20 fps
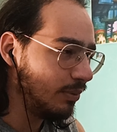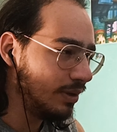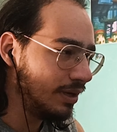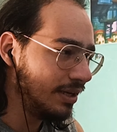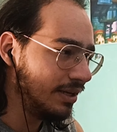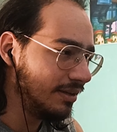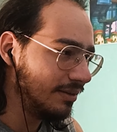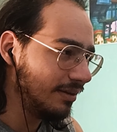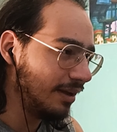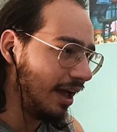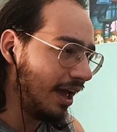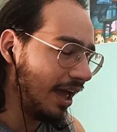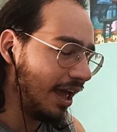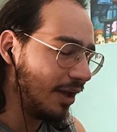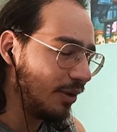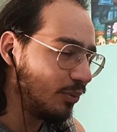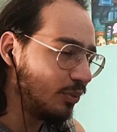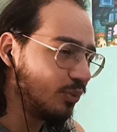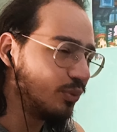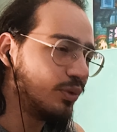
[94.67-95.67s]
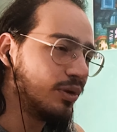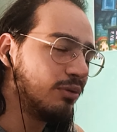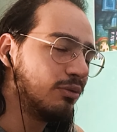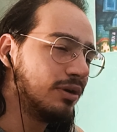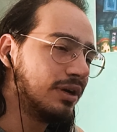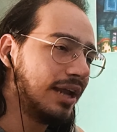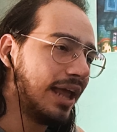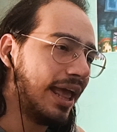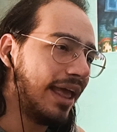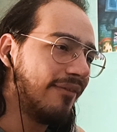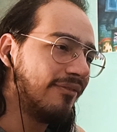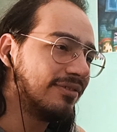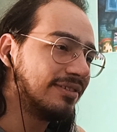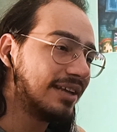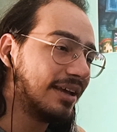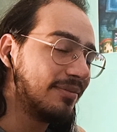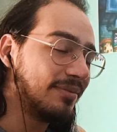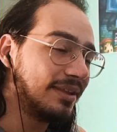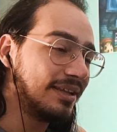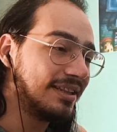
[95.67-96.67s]
will uh, we will have
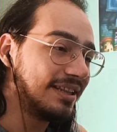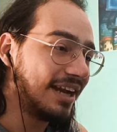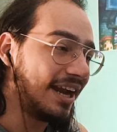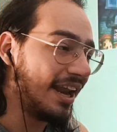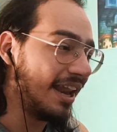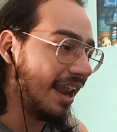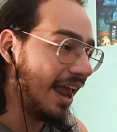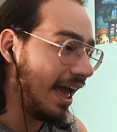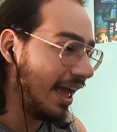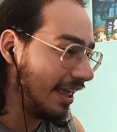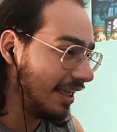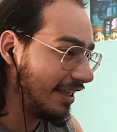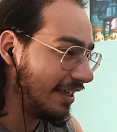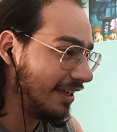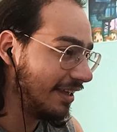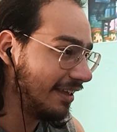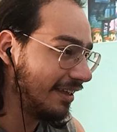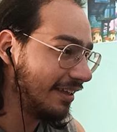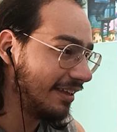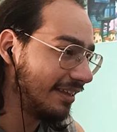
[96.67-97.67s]
something that I like.